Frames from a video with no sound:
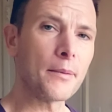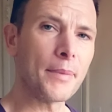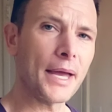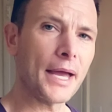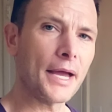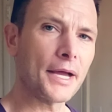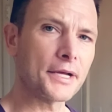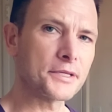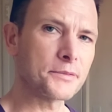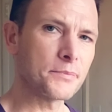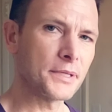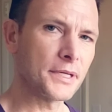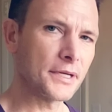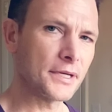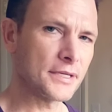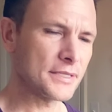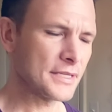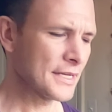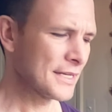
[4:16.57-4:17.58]
bags
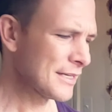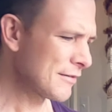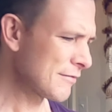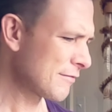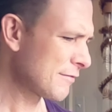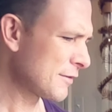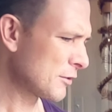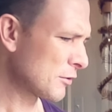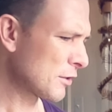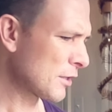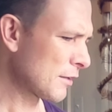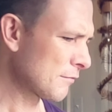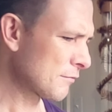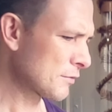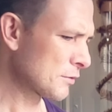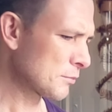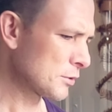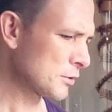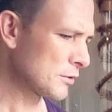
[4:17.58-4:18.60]
because I didn't feel
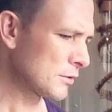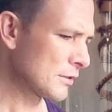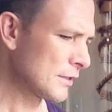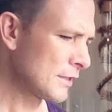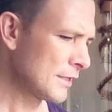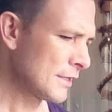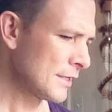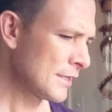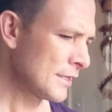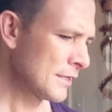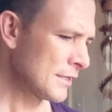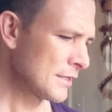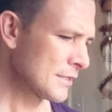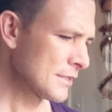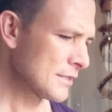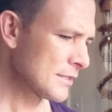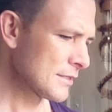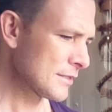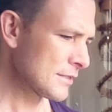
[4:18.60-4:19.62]
comfortable
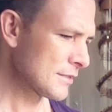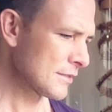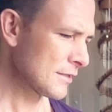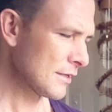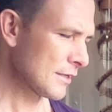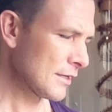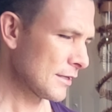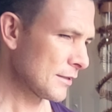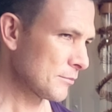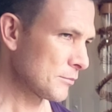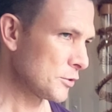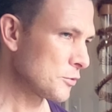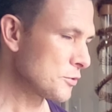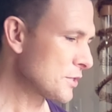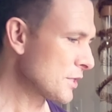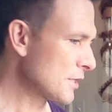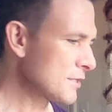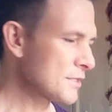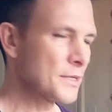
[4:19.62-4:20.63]

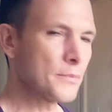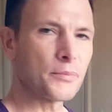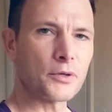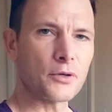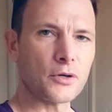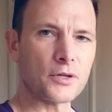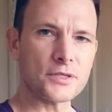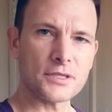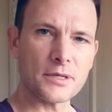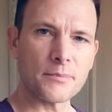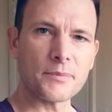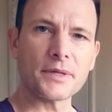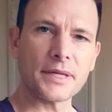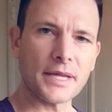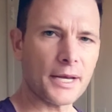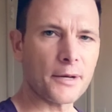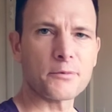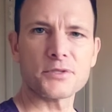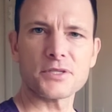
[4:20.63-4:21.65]
using a zipper on something
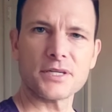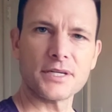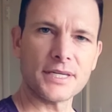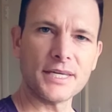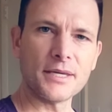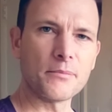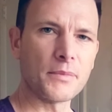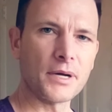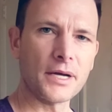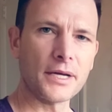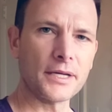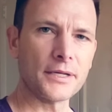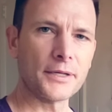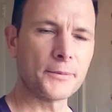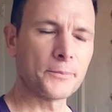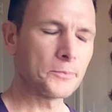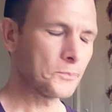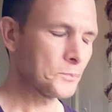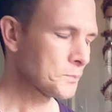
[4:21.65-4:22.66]
that I was going to keep my
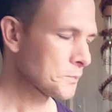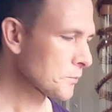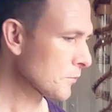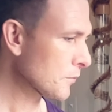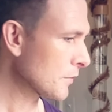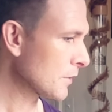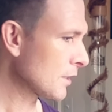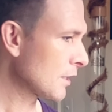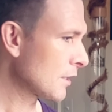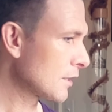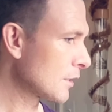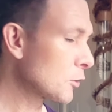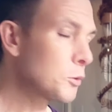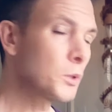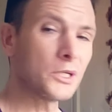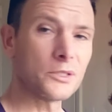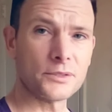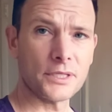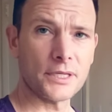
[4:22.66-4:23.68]

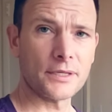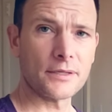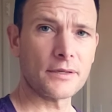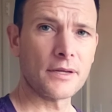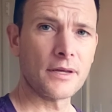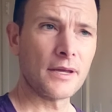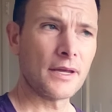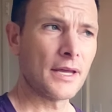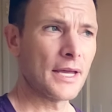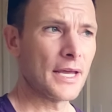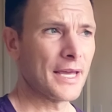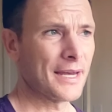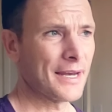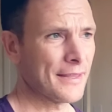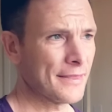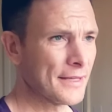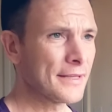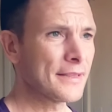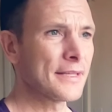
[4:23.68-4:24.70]
quilt in. And
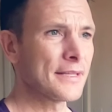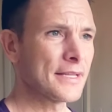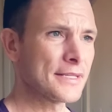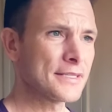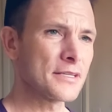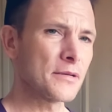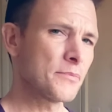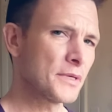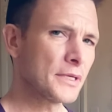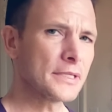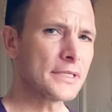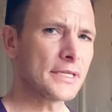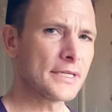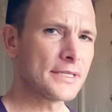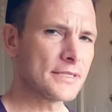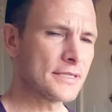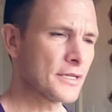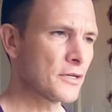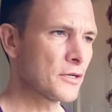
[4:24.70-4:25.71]
I think that that's something to
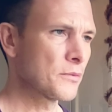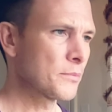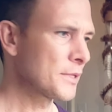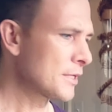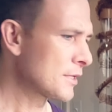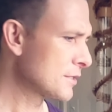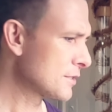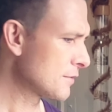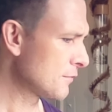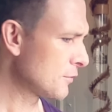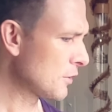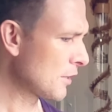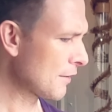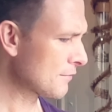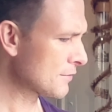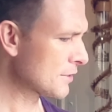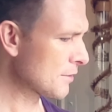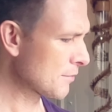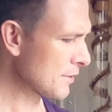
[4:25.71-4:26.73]
consider, because if you
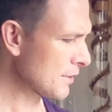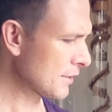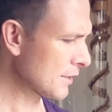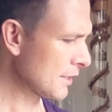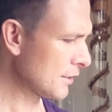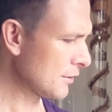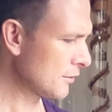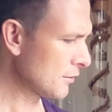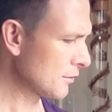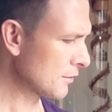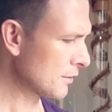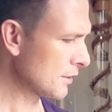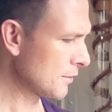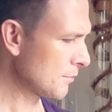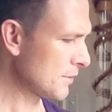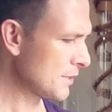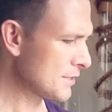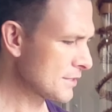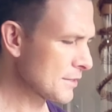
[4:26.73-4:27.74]
have something that you're going
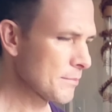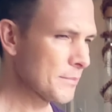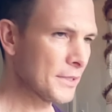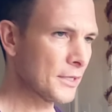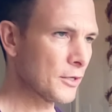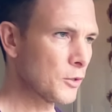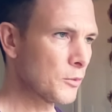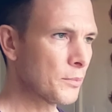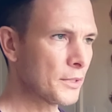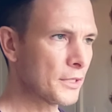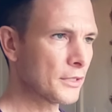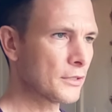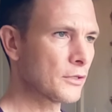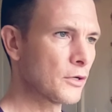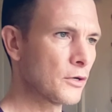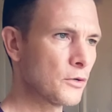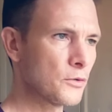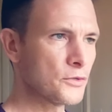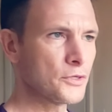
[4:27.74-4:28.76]
to be zipping open and
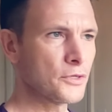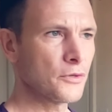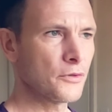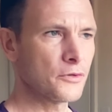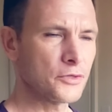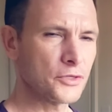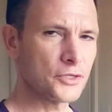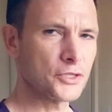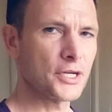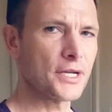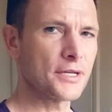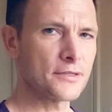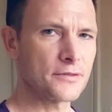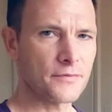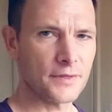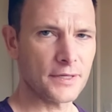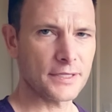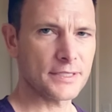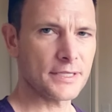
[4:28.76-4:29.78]
close, you know, there's a chance
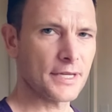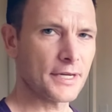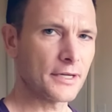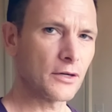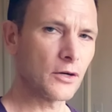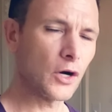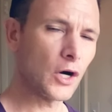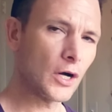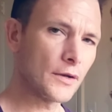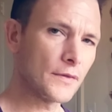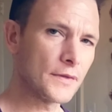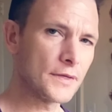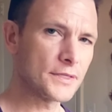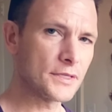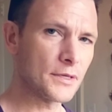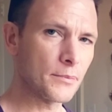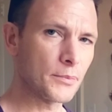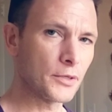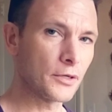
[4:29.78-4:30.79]
of things getting caught in the
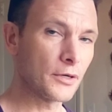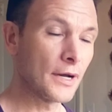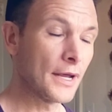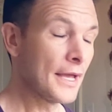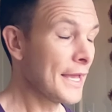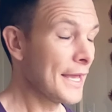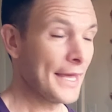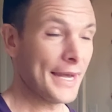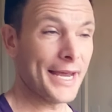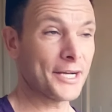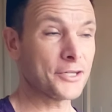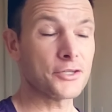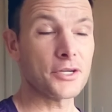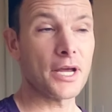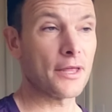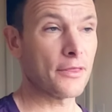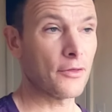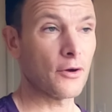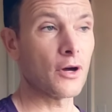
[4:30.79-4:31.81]
zipper. And
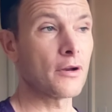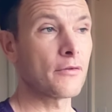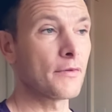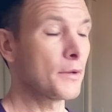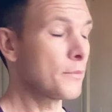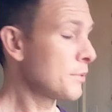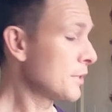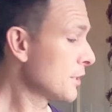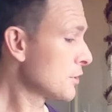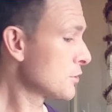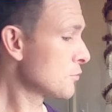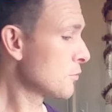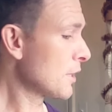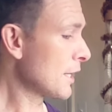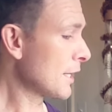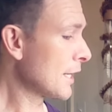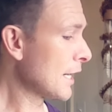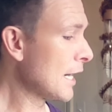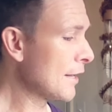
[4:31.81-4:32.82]
actually I thought of it because when
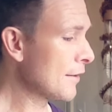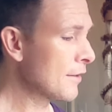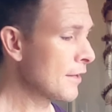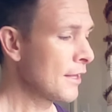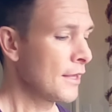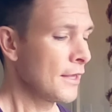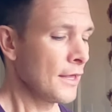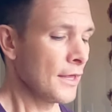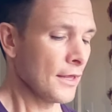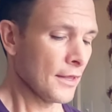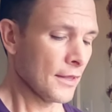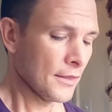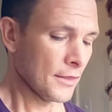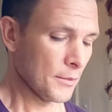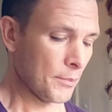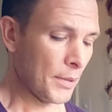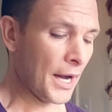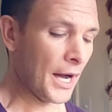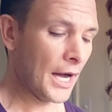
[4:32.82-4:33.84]
I got
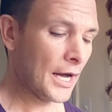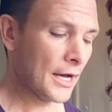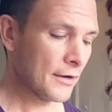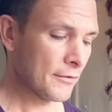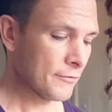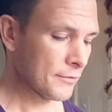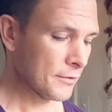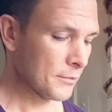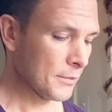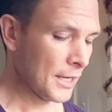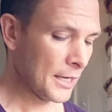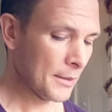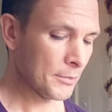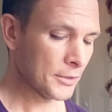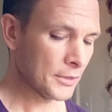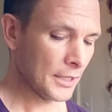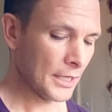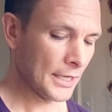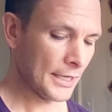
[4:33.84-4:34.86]
the pod from
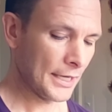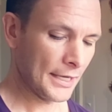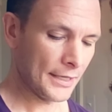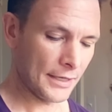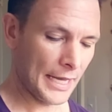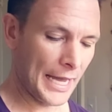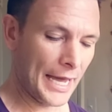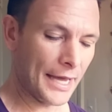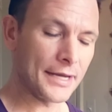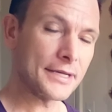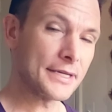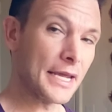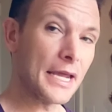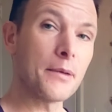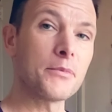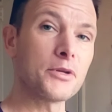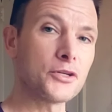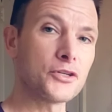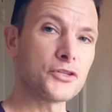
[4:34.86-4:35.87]
Hyperlight, it had a
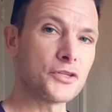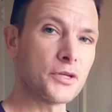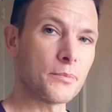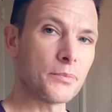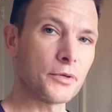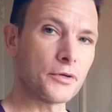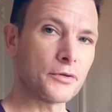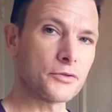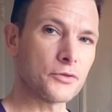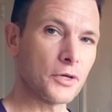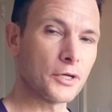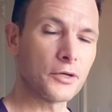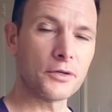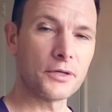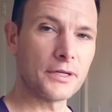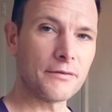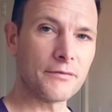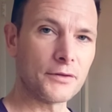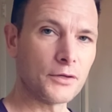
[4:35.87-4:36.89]
damaged zipper, so I
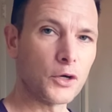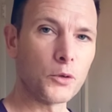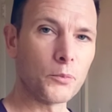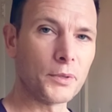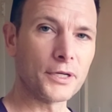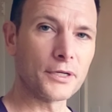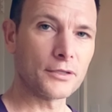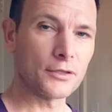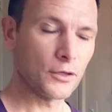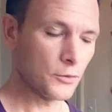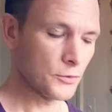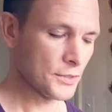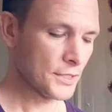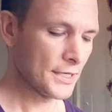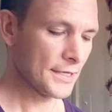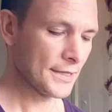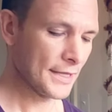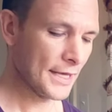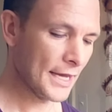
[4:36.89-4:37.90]
couldn't even open and close
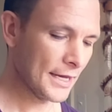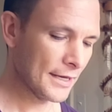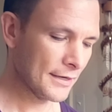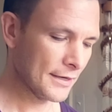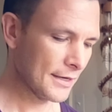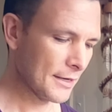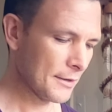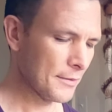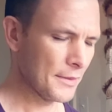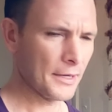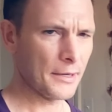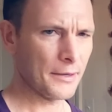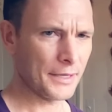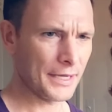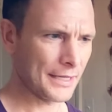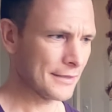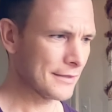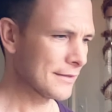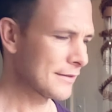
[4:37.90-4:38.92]
it then. And then I
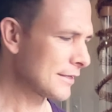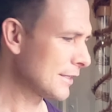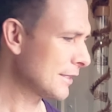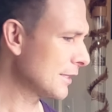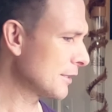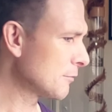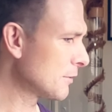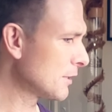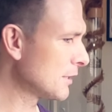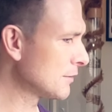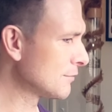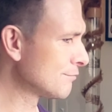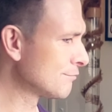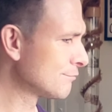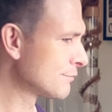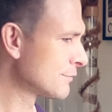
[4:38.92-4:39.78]
got to thinking, well,